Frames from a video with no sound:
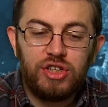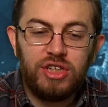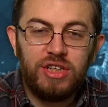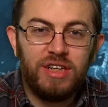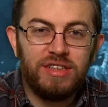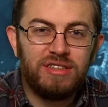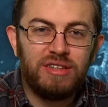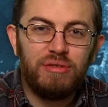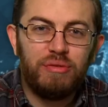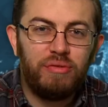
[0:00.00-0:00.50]
she
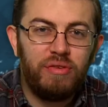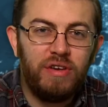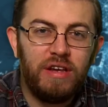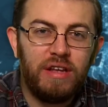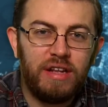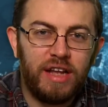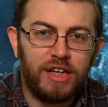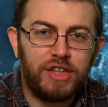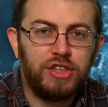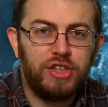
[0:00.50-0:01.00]
doesn't
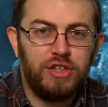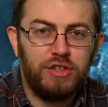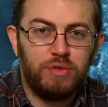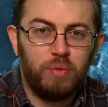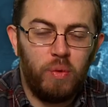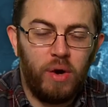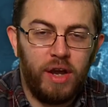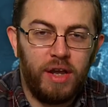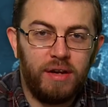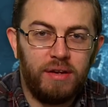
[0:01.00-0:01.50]
feel like she's
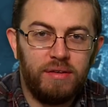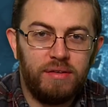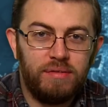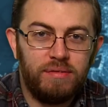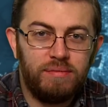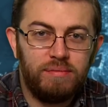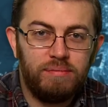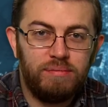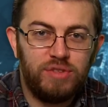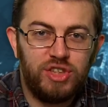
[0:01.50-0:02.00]
white.
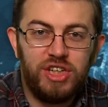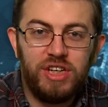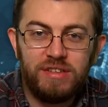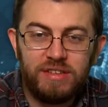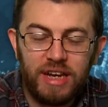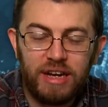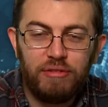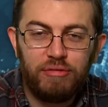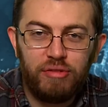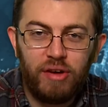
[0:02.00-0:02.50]
She
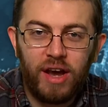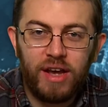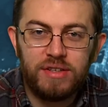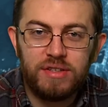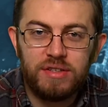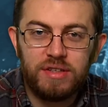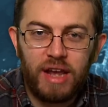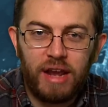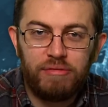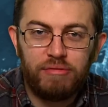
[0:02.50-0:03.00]

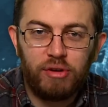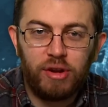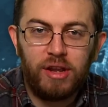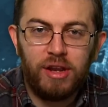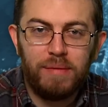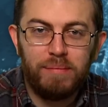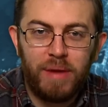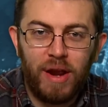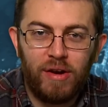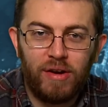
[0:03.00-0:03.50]
identifies as
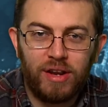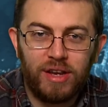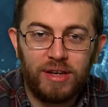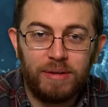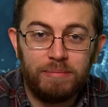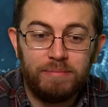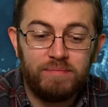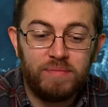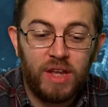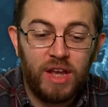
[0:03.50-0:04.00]
African
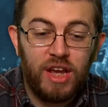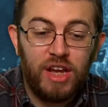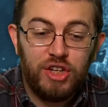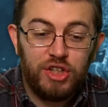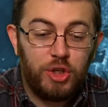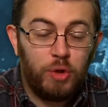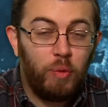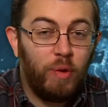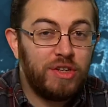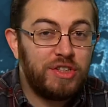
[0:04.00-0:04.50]
American.
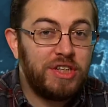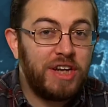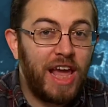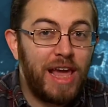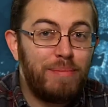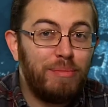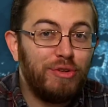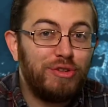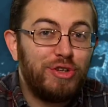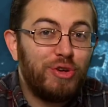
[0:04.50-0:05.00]
She wasn't
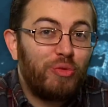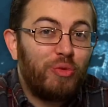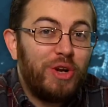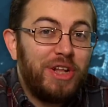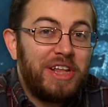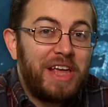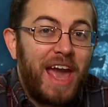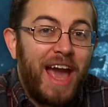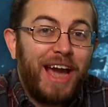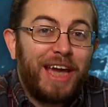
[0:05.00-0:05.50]
able to
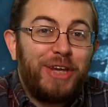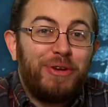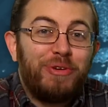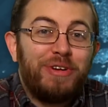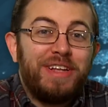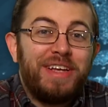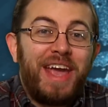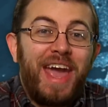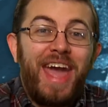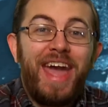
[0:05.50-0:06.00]
really
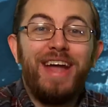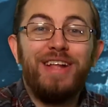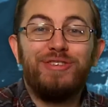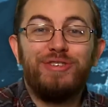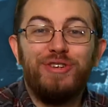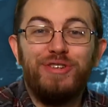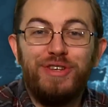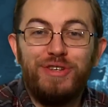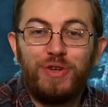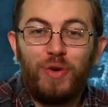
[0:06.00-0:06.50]
accurately
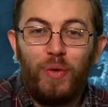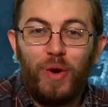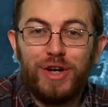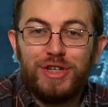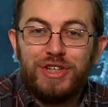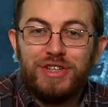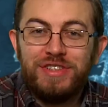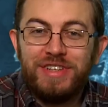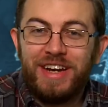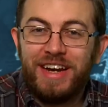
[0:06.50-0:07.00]
answer these
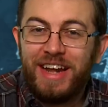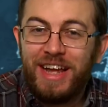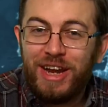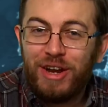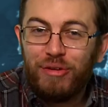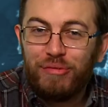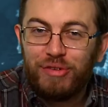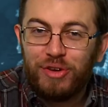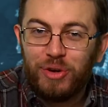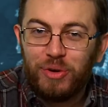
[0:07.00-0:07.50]
questions in an
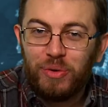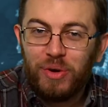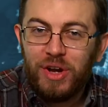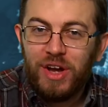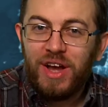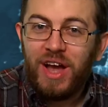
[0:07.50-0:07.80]
interview,